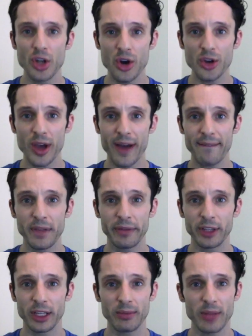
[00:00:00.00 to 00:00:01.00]
know you got
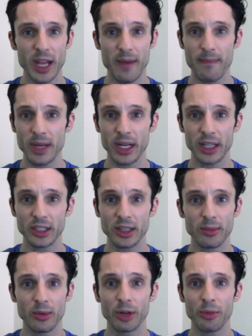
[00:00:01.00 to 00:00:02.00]
15 damn minutes in the
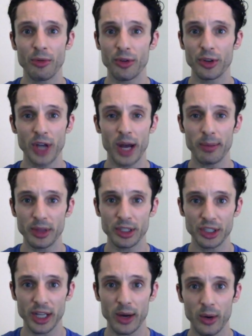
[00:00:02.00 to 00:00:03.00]
morning before you hop in the
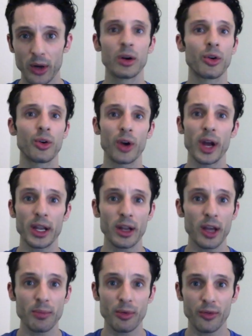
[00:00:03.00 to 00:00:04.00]
shower or at
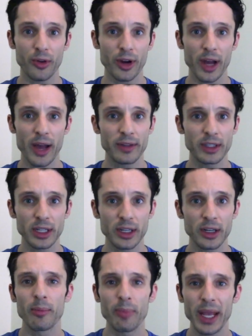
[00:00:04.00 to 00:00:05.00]
night before you're having
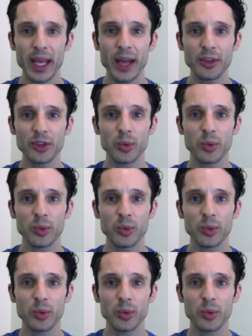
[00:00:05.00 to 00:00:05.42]
dinner. Bang out this